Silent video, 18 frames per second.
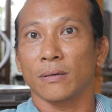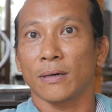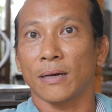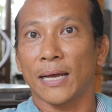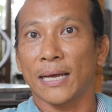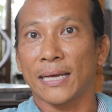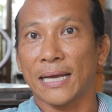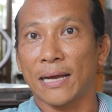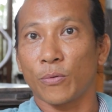
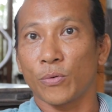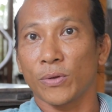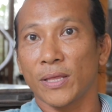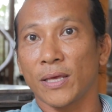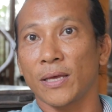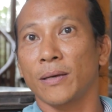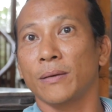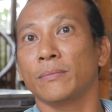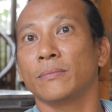hang out with
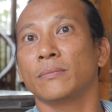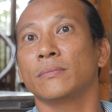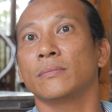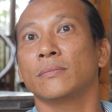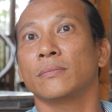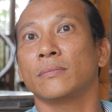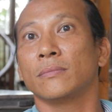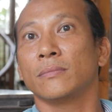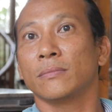him,
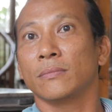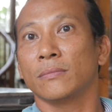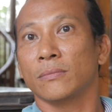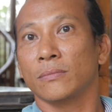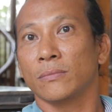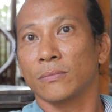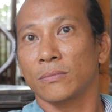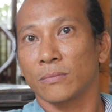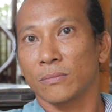
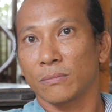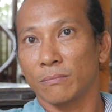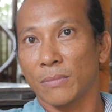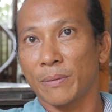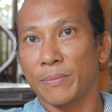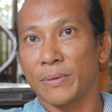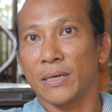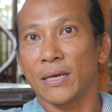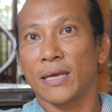
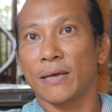maybe